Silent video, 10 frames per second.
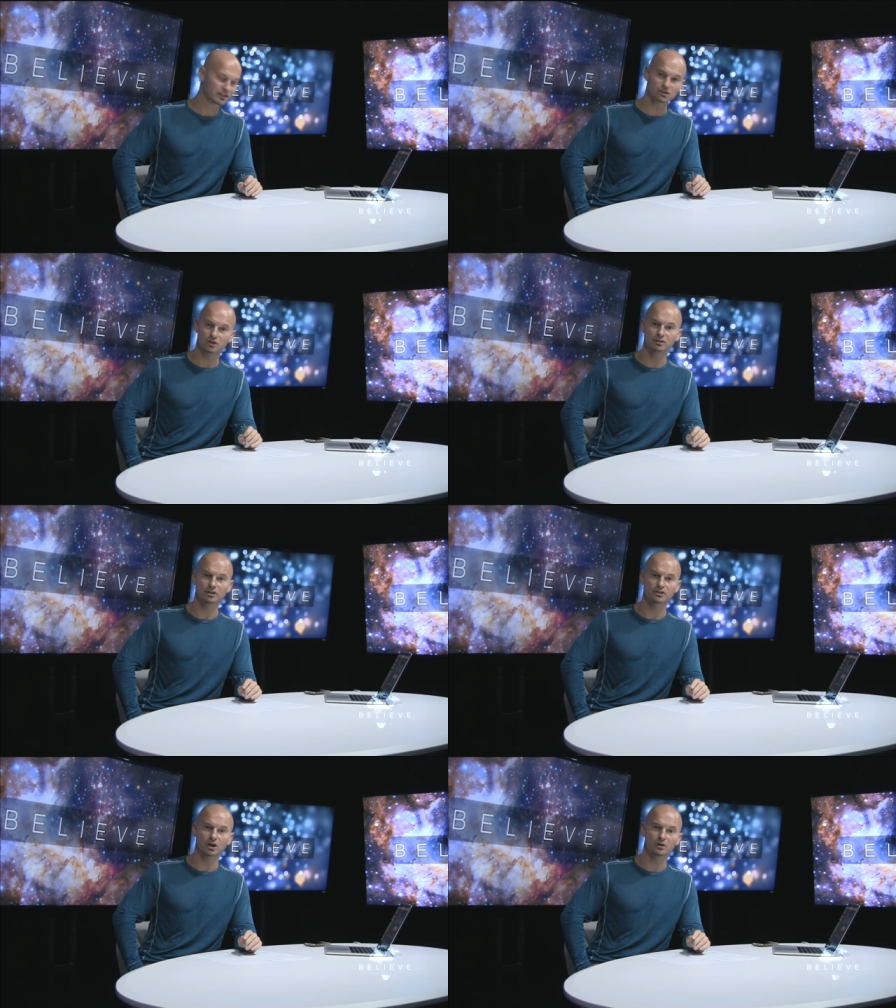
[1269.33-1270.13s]
I
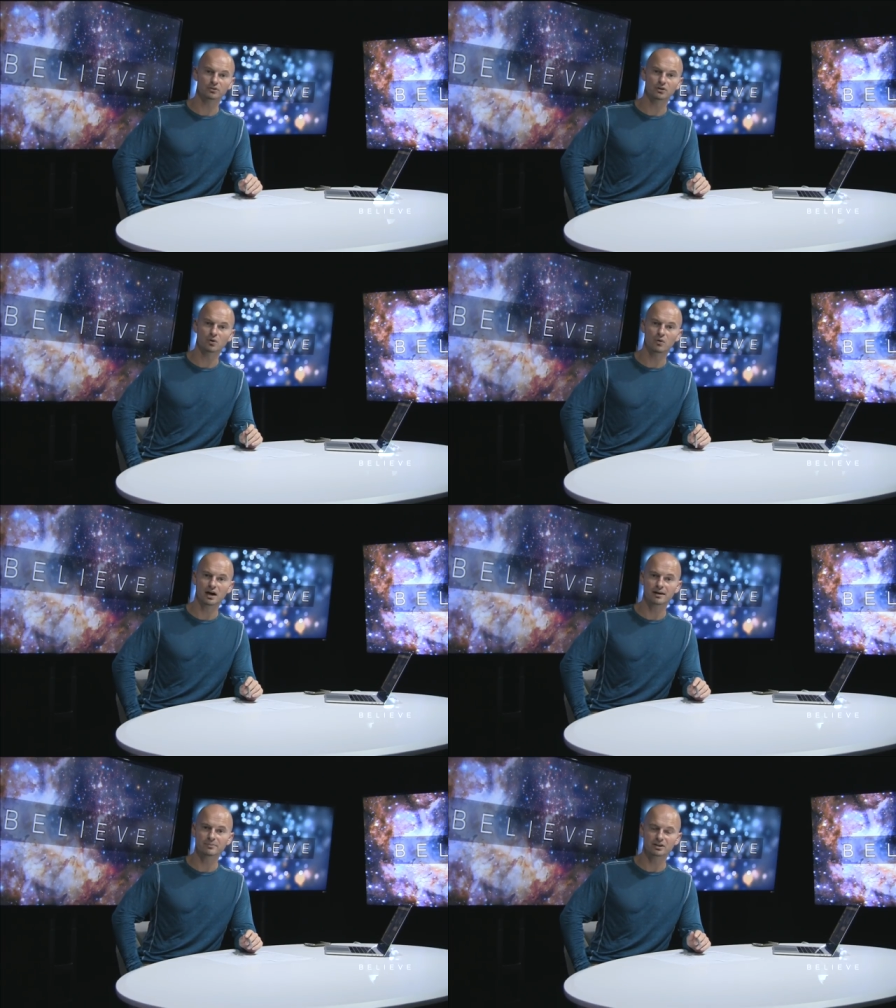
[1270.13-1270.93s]
certainly don't. You know
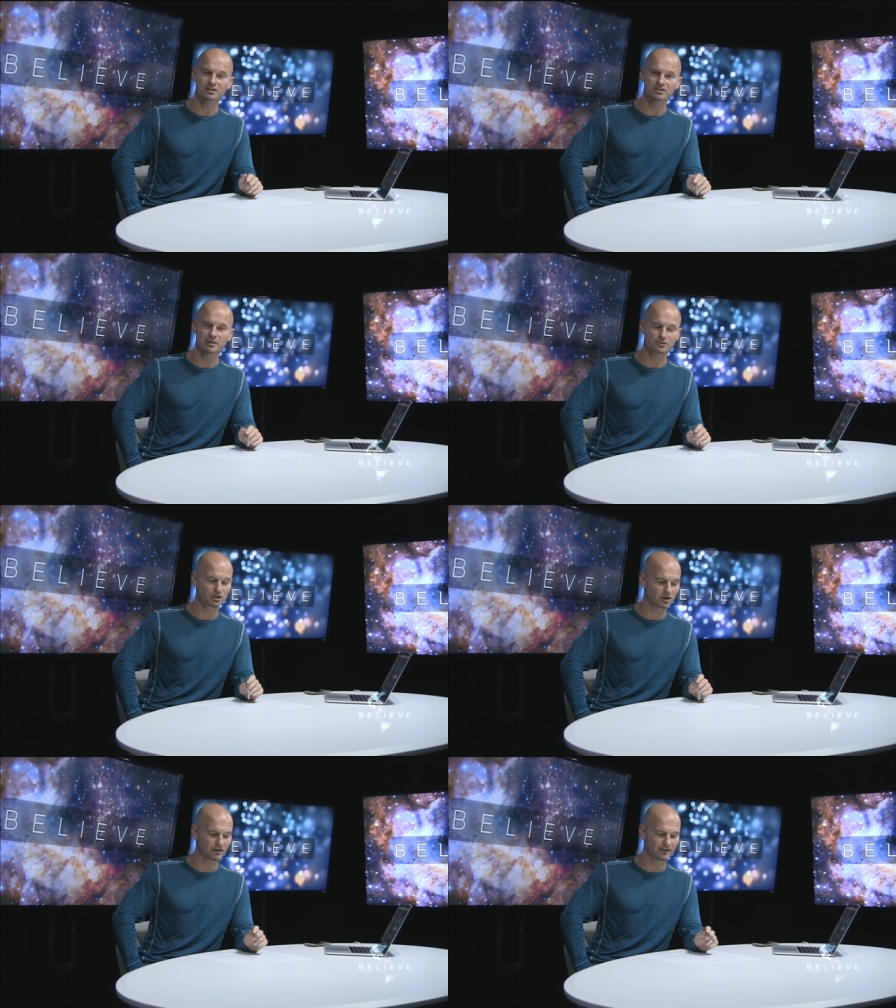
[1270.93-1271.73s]
why? Because I'm
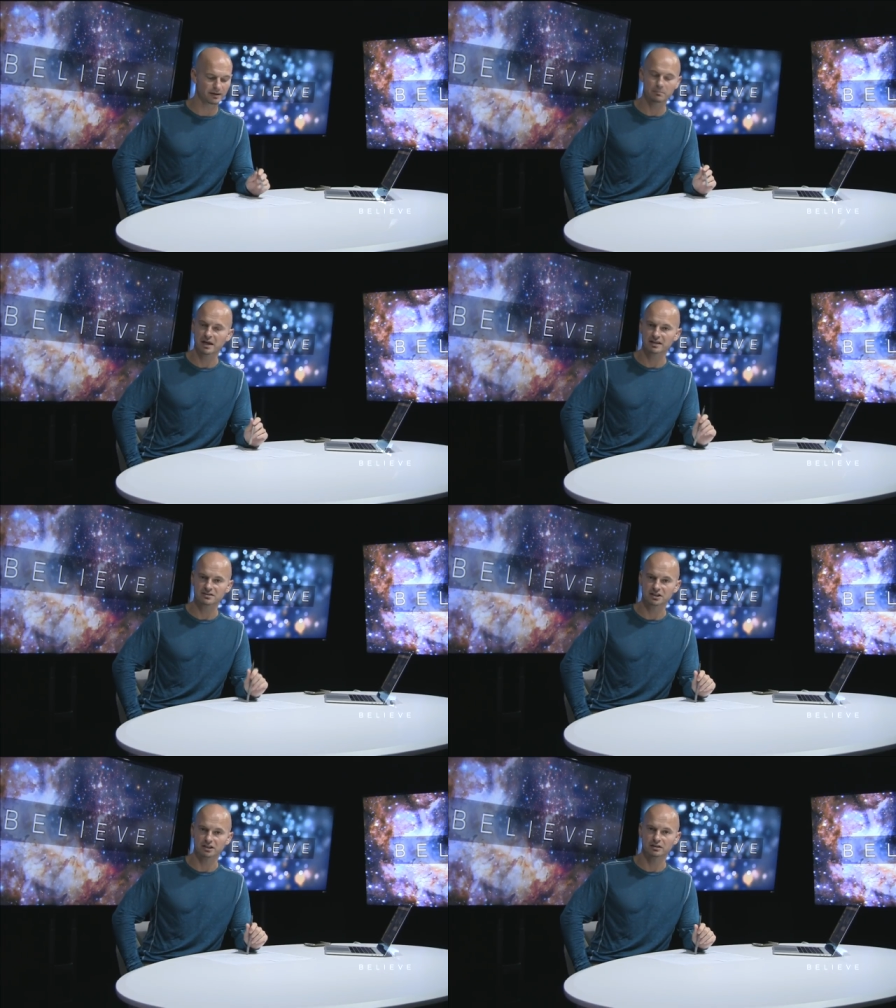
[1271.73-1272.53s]
sure I've had
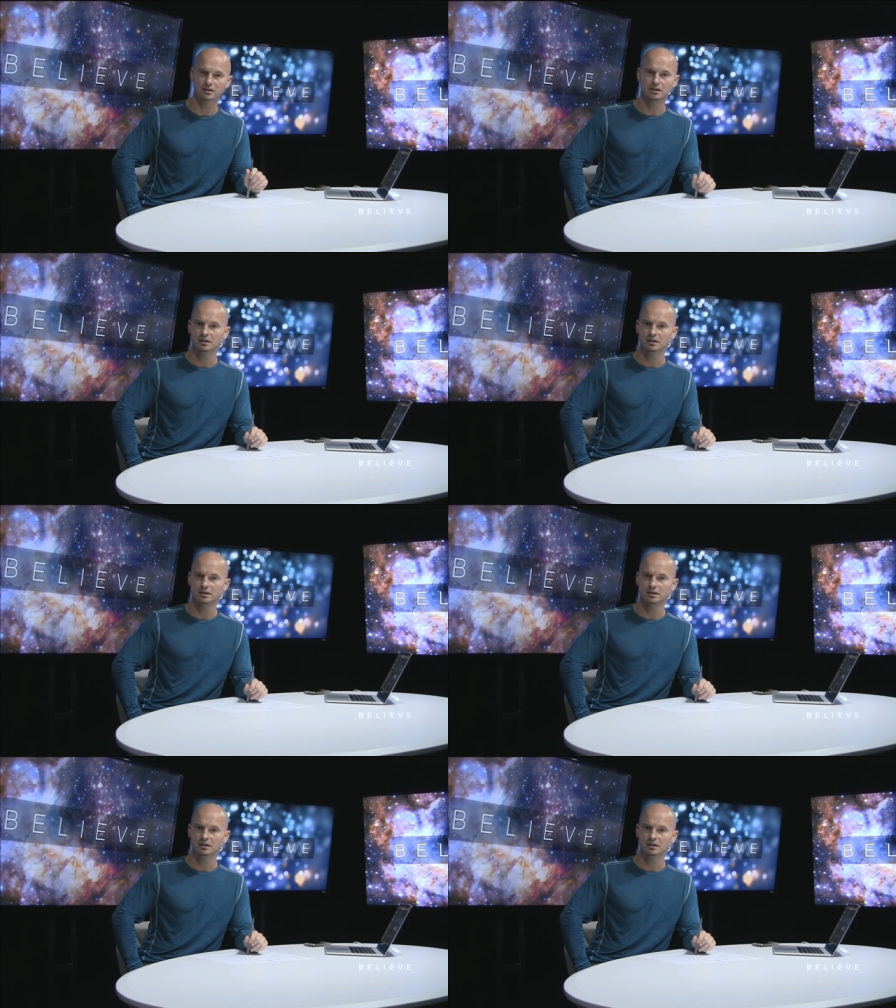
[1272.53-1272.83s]
medicine